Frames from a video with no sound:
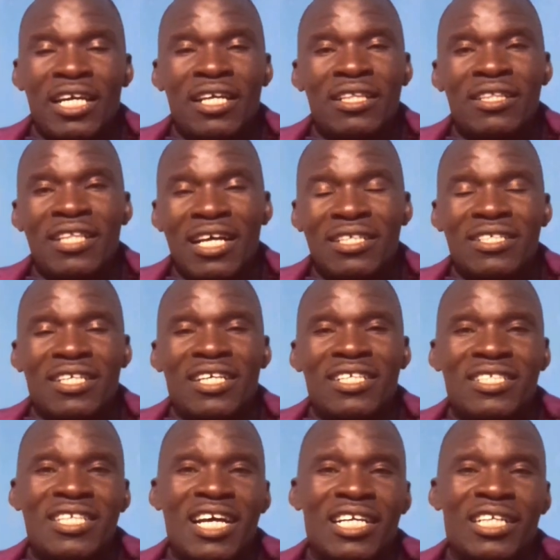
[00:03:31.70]
And that's
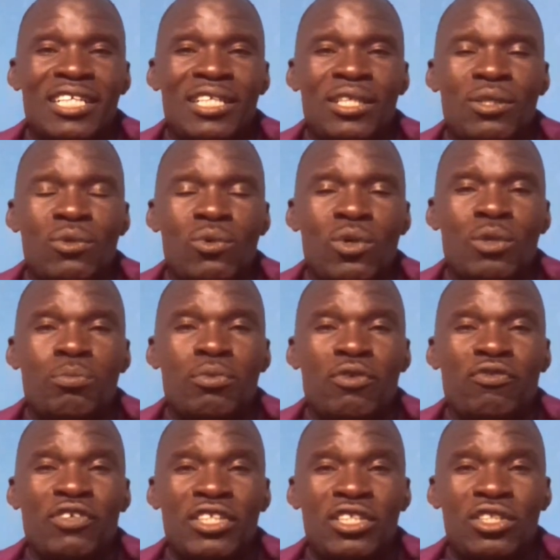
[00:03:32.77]
exactly what
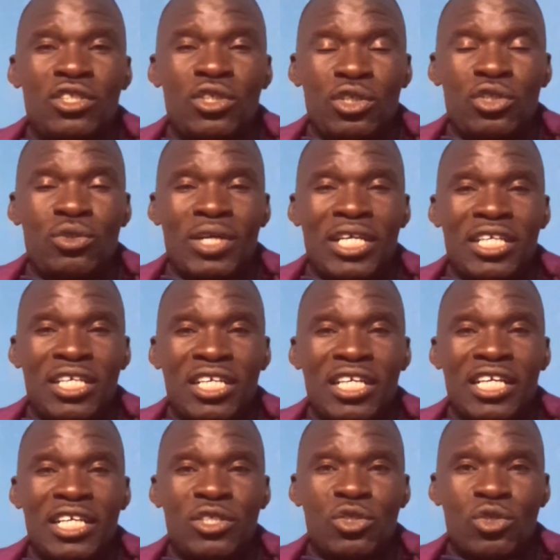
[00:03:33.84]
Prophet Joshua
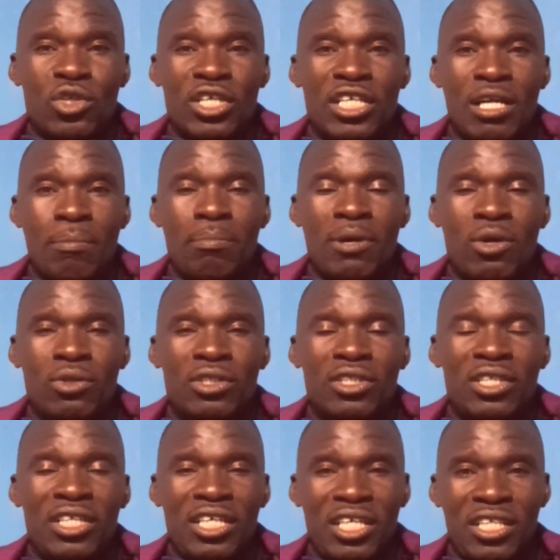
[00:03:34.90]
Iginla is talking
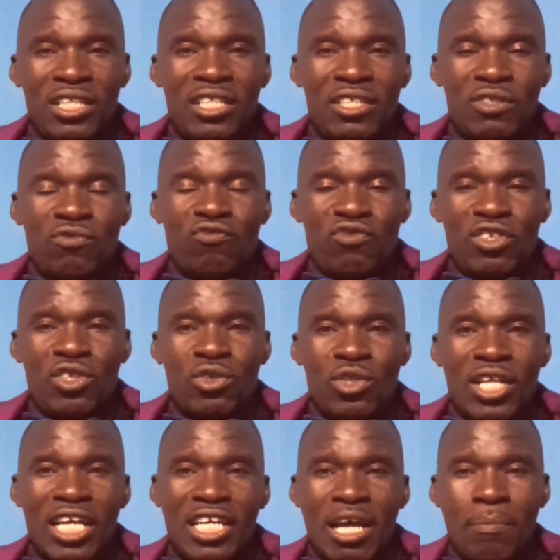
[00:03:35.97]
about in this
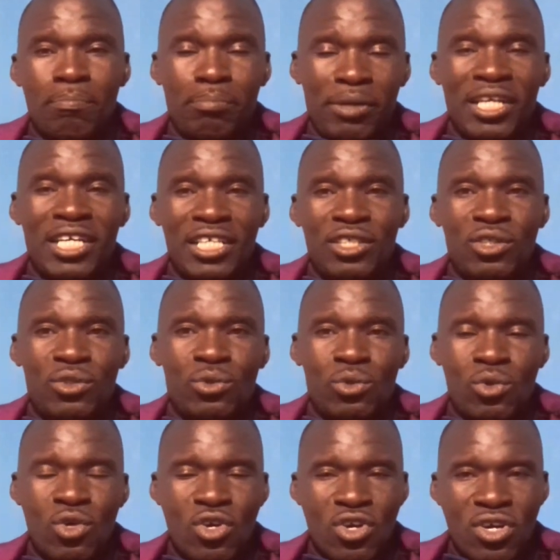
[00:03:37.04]
video that I'm playing
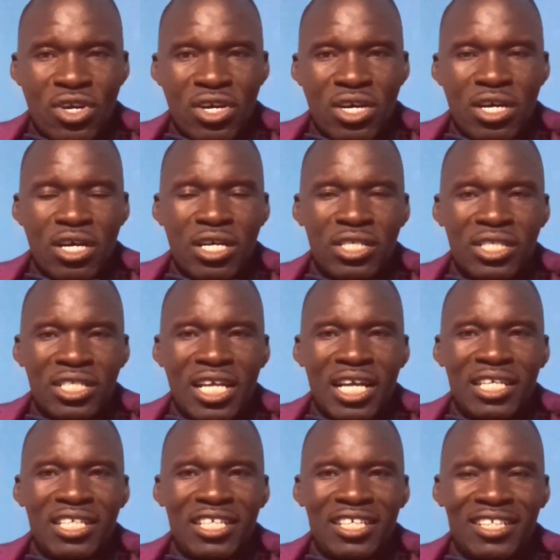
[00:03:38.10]
you.
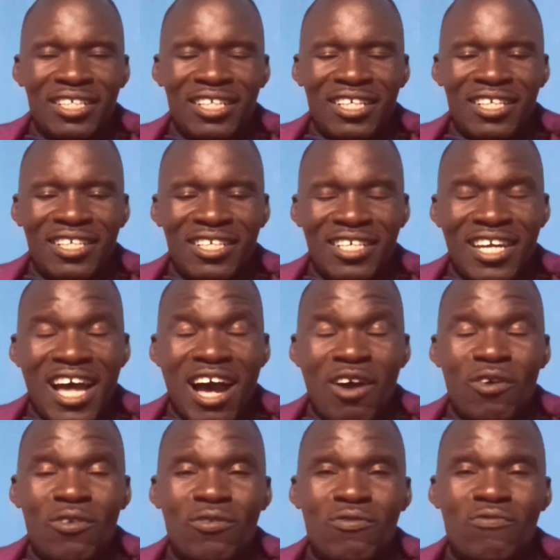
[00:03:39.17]
Starting
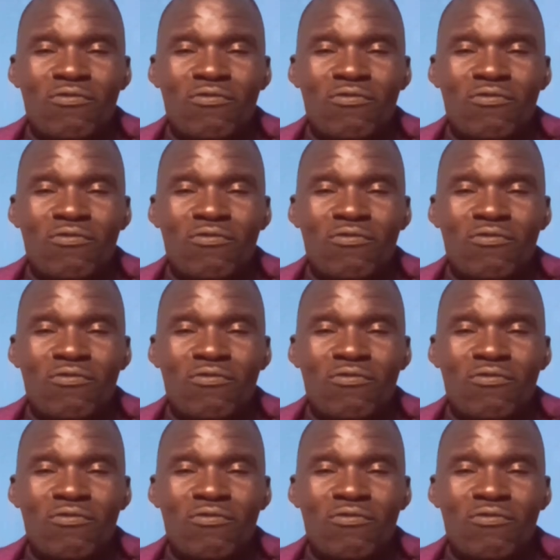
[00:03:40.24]
now.